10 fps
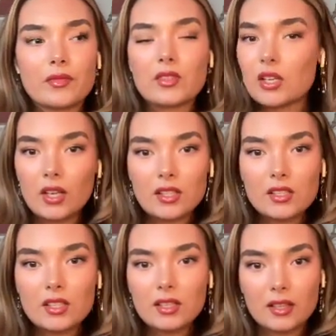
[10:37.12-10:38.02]
So I
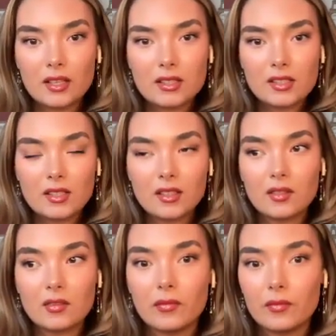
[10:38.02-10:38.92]
just think that that's
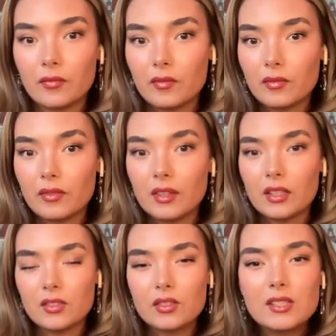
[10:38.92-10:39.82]

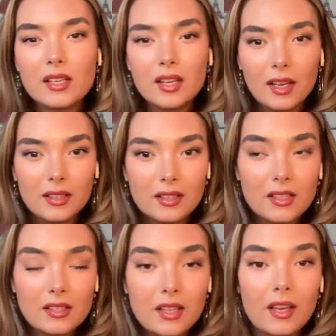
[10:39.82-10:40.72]
interesting. I
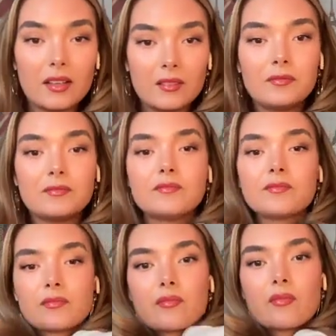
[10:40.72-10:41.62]
think that
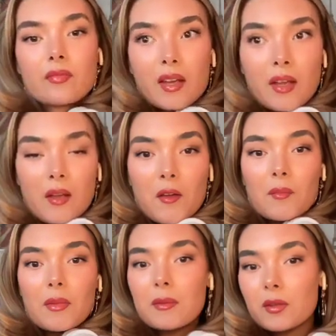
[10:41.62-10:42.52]

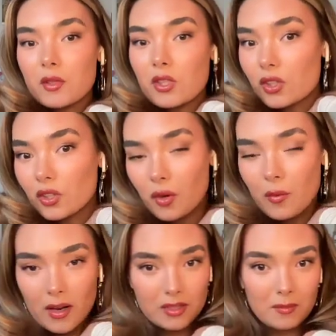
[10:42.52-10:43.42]
maybe we should go
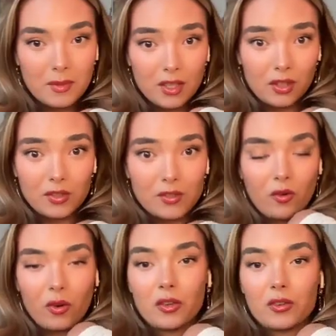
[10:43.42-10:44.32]
back to being those
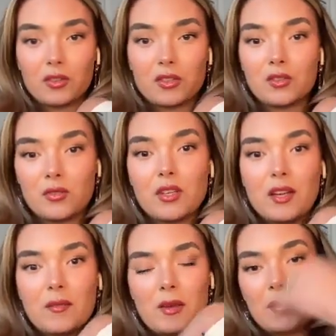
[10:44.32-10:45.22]
4-year-olds who
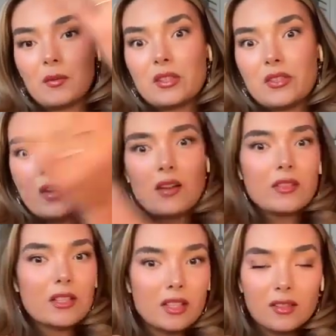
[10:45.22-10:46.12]
maybe we do have
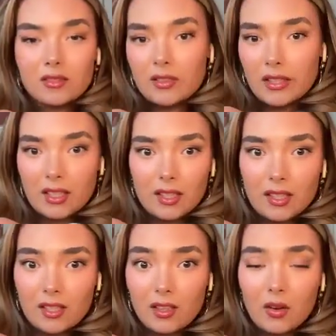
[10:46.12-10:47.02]
an inflated
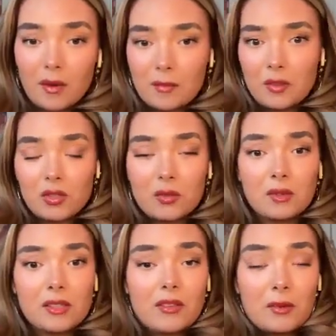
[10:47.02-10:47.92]
ego. Maybe we do
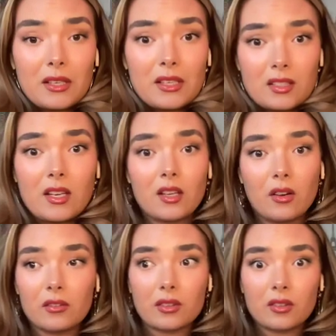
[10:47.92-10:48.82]
believe that we can take
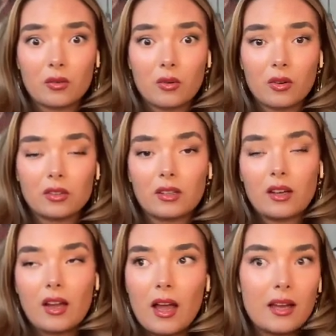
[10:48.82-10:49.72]
over the world.
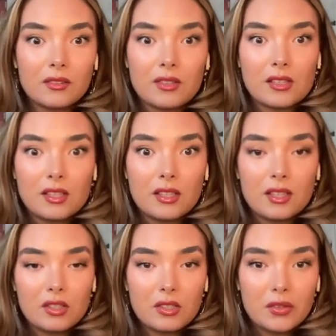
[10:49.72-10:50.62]
I don't see the
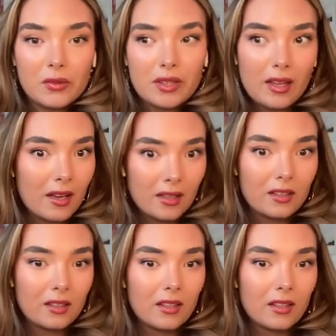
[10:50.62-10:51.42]
issue with that.